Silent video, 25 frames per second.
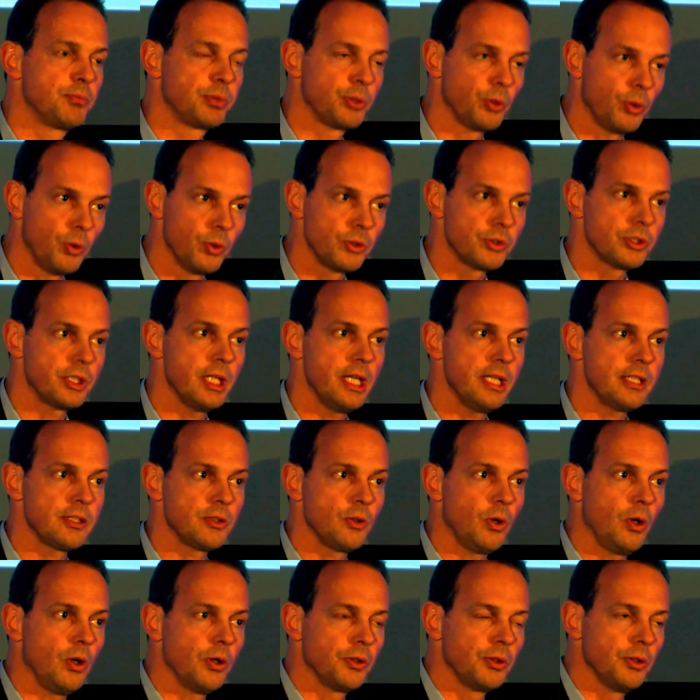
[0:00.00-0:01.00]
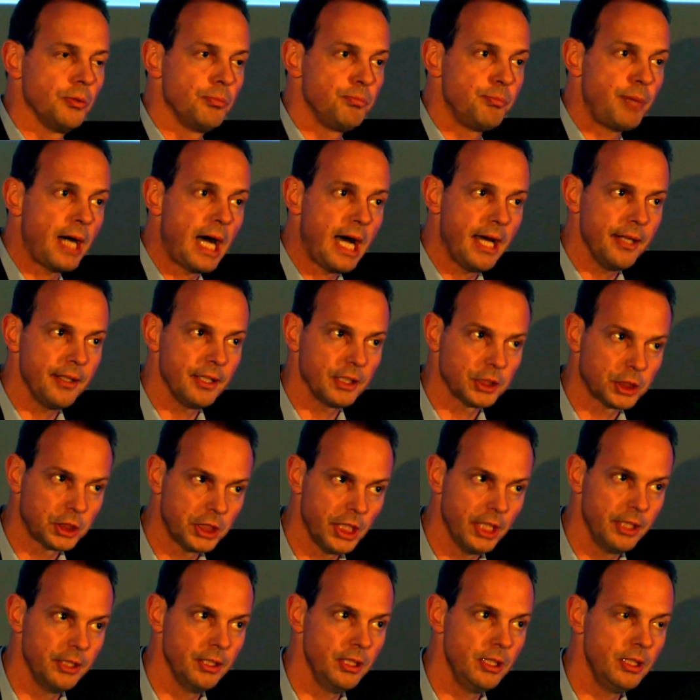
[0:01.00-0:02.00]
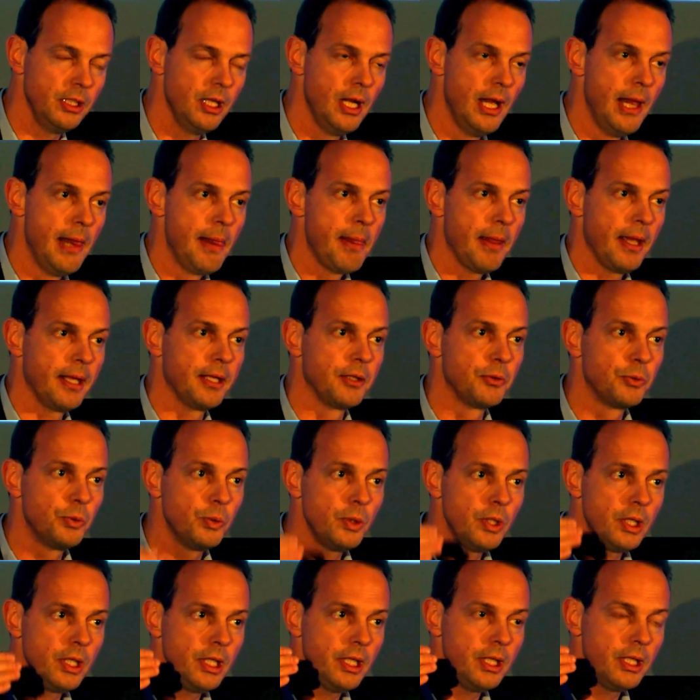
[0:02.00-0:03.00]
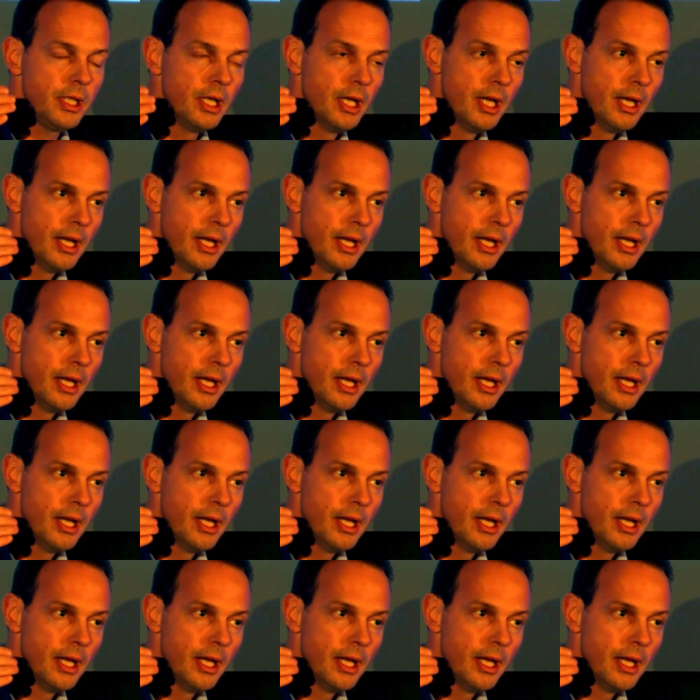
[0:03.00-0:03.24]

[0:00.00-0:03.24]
process or the partner channel and really